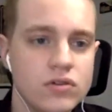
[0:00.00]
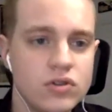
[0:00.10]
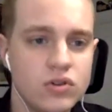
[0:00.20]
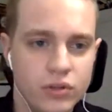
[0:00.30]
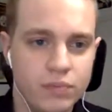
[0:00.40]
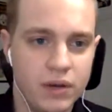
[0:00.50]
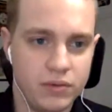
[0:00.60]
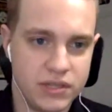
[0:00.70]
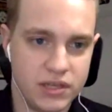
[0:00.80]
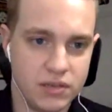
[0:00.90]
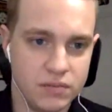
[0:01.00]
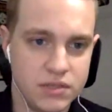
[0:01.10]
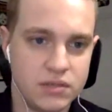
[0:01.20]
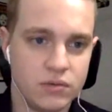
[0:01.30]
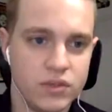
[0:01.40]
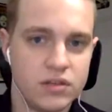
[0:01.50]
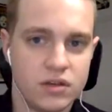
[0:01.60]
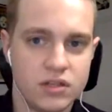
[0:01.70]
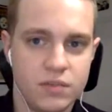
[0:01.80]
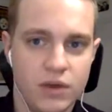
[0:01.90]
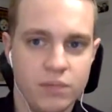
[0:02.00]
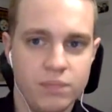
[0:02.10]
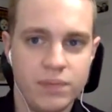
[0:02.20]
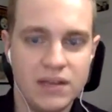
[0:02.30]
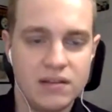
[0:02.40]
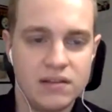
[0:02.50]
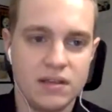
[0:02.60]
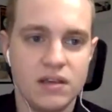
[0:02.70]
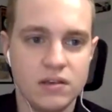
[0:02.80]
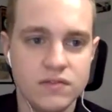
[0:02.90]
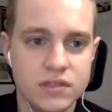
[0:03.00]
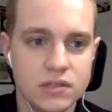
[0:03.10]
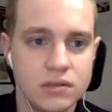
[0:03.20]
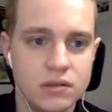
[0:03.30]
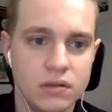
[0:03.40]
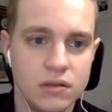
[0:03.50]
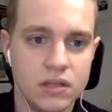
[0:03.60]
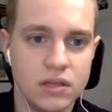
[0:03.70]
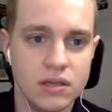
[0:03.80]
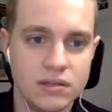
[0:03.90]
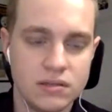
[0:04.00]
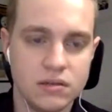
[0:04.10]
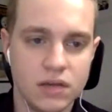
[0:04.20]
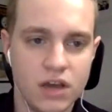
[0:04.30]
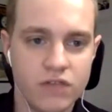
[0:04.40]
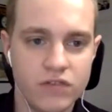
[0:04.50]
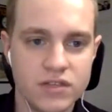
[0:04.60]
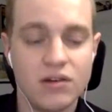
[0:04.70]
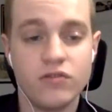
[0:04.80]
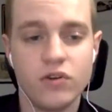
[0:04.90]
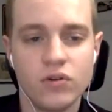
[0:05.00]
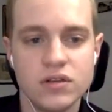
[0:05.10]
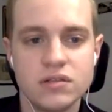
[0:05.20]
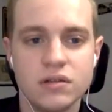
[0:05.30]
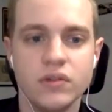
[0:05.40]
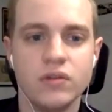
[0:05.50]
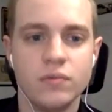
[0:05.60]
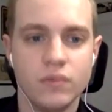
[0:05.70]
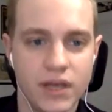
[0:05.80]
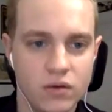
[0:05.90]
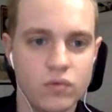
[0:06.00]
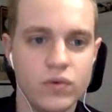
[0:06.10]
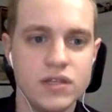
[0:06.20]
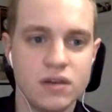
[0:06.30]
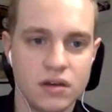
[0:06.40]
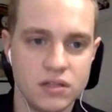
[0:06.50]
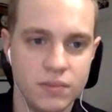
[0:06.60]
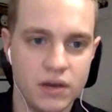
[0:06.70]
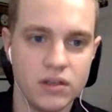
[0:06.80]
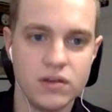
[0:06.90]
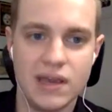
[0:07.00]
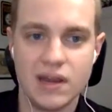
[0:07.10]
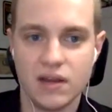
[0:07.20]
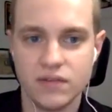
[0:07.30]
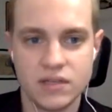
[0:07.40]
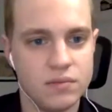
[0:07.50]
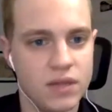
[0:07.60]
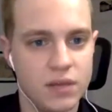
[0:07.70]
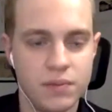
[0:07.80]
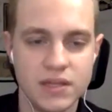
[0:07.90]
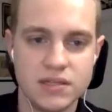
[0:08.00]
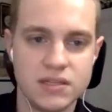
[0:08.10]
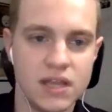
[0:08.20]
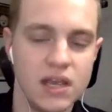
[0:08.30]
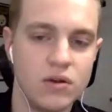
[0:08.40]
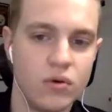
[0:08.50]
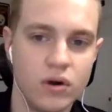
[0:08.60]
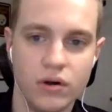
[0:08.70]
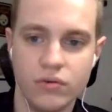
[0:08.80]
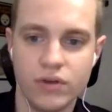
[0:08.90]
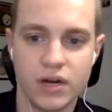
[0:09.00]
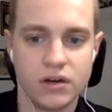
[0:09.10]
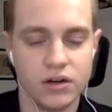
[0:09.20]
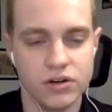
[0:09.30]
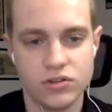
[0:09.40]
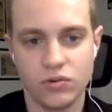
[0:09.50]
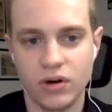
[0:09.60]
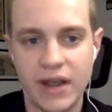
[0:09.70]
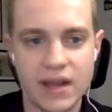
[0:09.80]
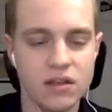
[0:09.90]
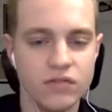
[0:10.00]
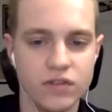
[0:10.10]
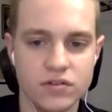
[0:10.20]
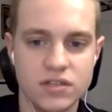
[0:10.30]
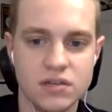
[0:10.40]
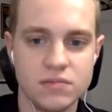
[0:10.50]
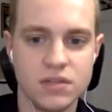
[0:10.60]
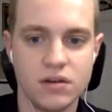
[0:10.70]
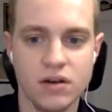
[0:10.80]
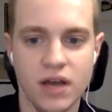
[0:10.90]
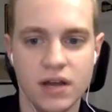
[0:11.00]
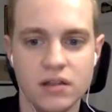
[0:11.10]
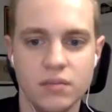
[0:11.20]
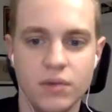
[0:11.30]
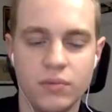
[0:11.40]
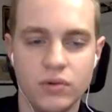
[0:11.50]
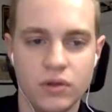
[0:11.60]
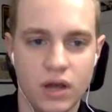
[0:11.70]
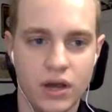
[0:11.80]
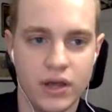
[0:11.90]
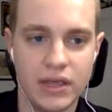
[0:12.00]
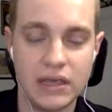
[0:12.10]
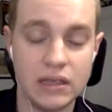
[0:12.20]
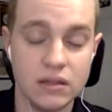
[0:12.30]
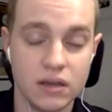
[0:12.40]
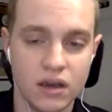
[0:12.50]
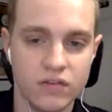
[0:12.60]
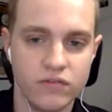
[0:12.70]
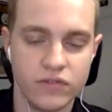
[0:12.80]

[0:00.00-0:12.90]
those are all the bubble teams. We talked about bid thieves. The conference now, of course, like we talked about, you can't have a team like Penn State or Rutgers or any of those teams that are not in the bubble in the